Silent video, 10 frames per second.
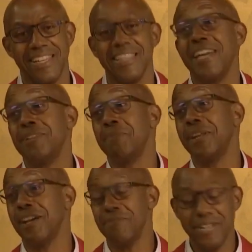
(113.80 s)
Yet,
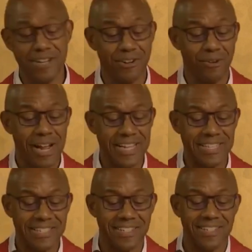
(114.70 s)
beloved in
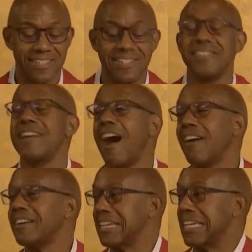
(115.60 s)
Christ,
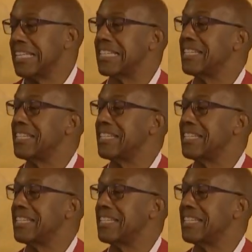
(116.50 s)
darkness